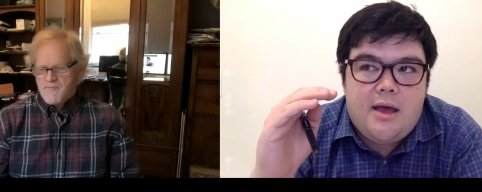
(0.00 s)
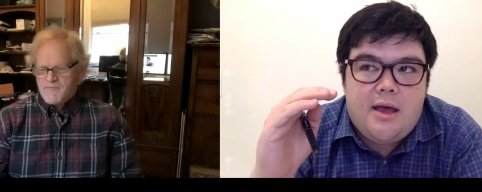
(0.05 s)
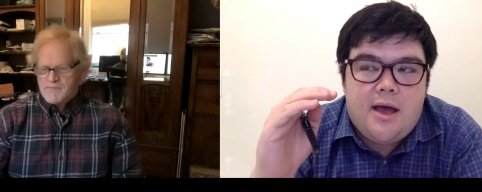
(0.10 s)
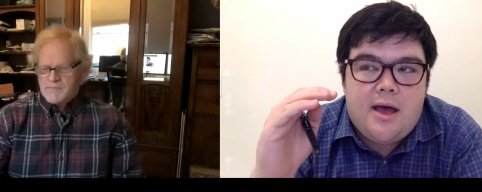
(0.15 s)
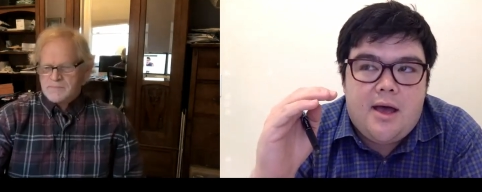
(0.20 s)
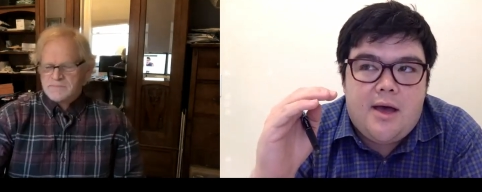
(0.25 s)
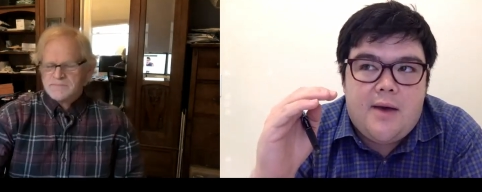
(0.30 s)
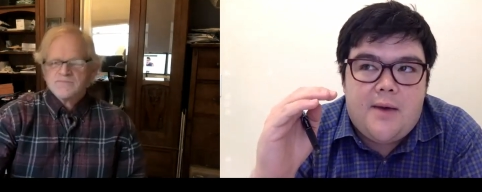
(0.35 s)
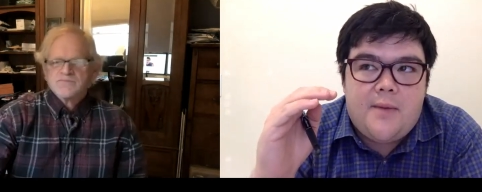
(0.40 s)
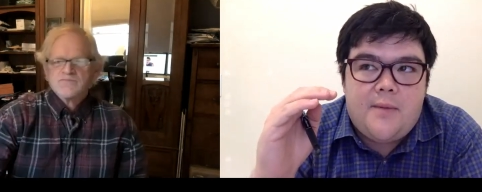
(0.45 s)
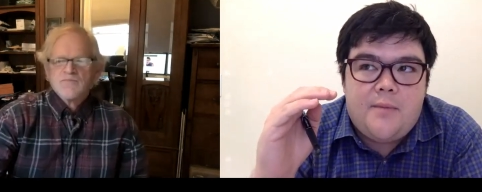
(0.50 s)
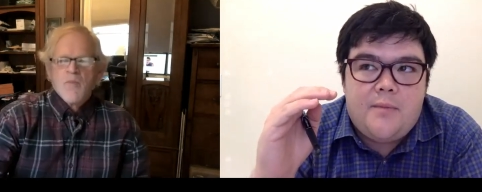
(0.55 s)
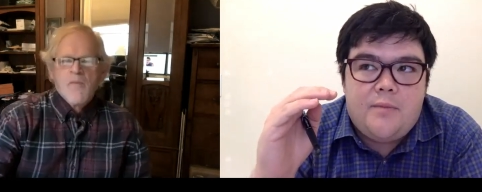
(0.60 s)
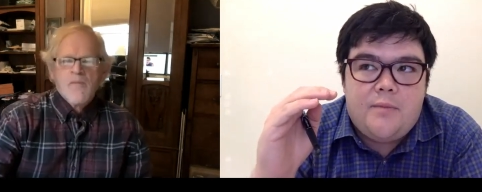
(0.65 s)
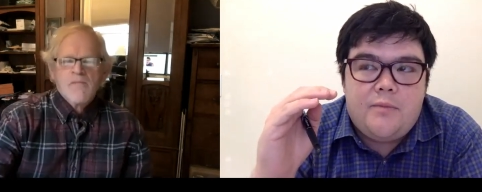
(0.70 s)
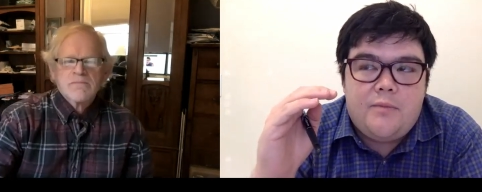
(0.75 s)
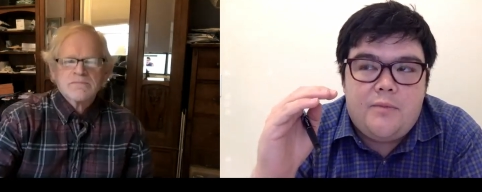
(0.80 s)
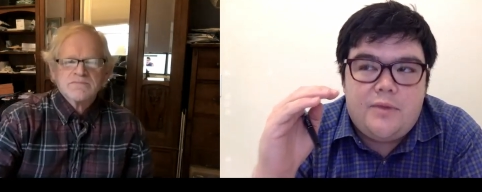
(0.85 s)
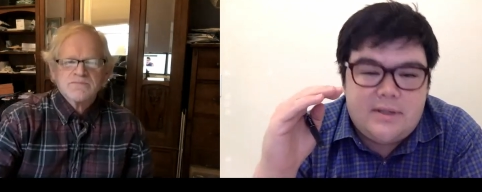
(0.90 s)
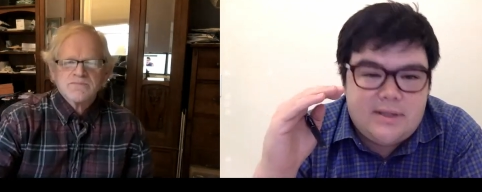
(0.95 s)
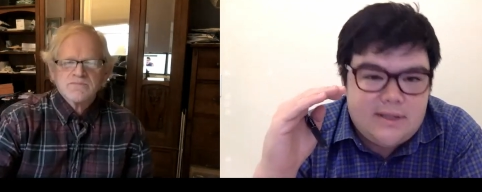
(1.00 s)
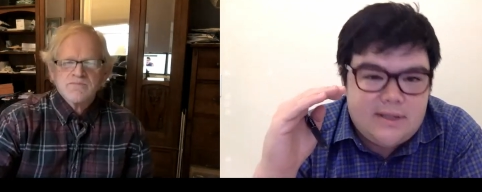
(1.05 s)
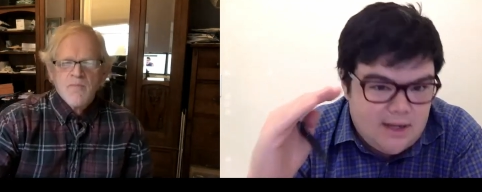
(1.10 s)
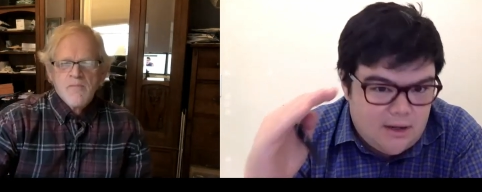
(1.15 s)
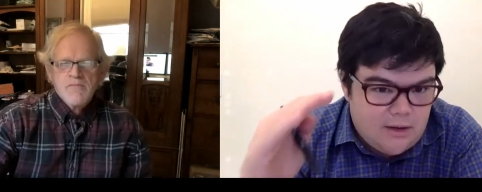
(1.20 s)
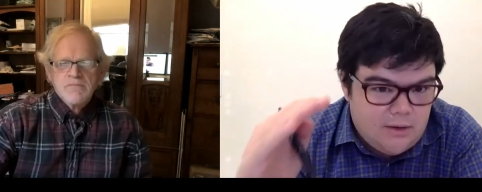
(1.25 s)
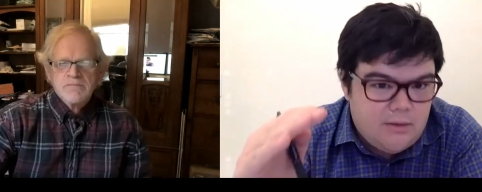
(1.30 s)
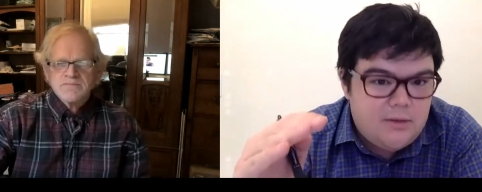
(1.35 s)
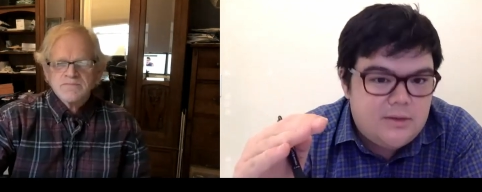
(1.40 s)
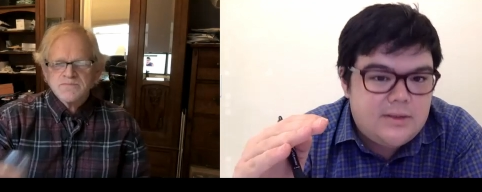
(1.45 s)
Speaker 1: um,
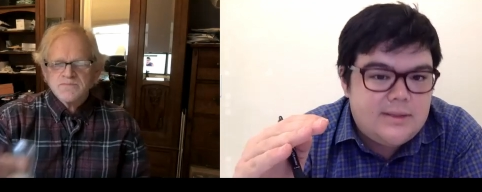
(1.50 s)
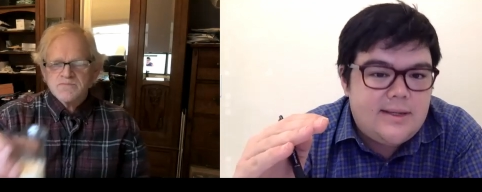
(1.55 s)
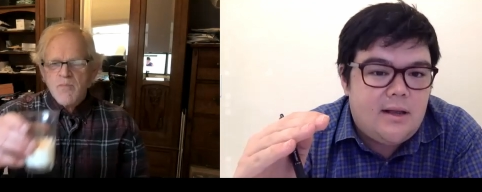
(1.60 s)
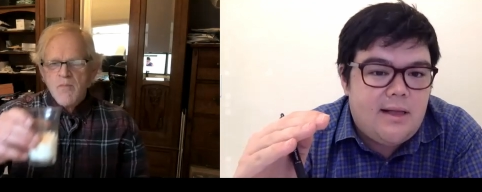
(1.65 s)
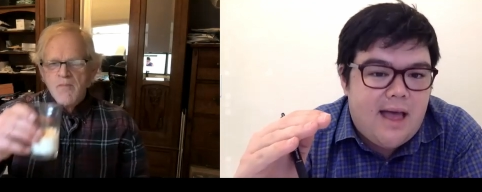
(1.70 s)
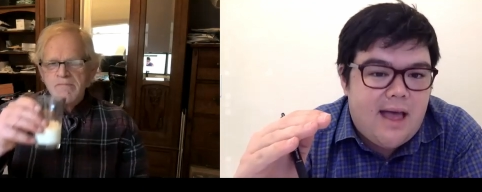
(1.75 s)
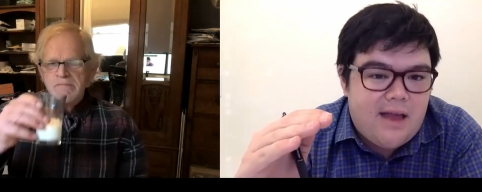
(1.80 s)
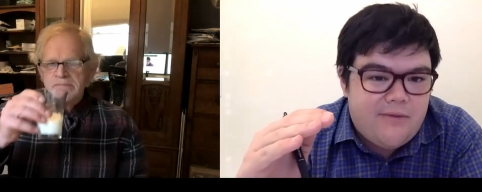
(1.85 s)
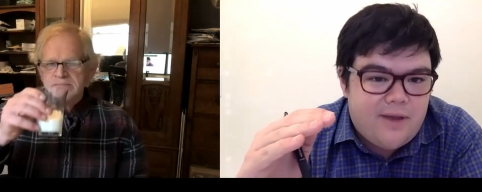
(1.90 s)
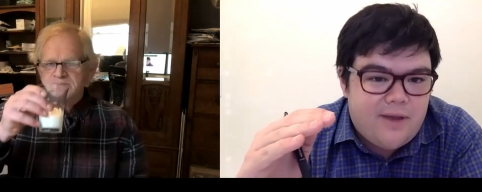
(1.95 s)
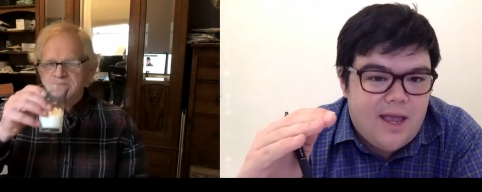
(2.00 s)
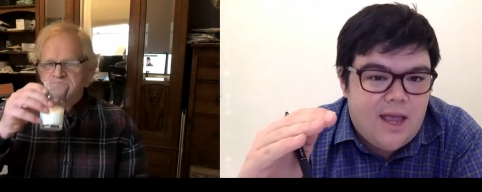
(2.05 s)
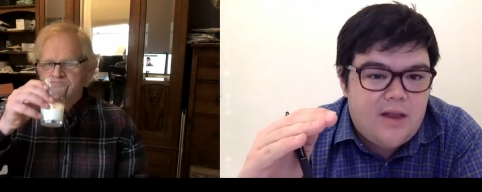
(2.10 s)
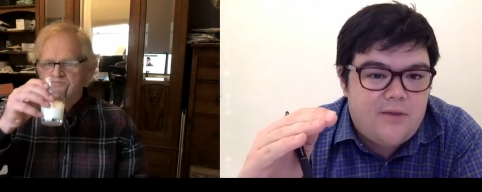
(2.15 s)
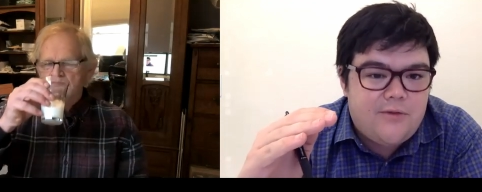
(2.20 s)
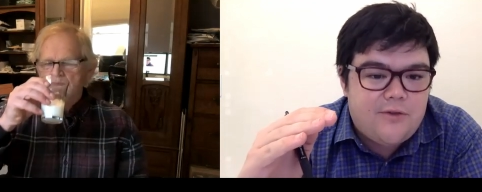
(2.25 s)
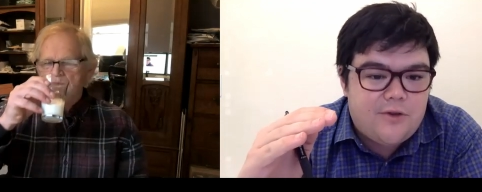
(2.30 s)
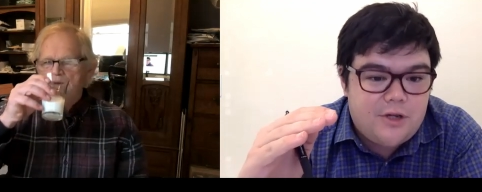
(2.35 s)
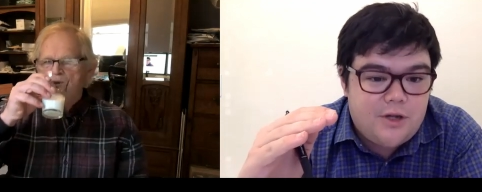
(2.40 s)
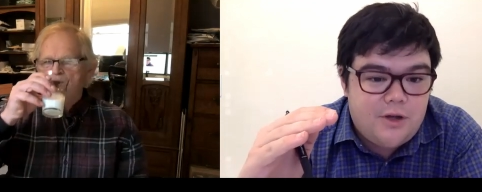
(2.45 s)
still still advocating for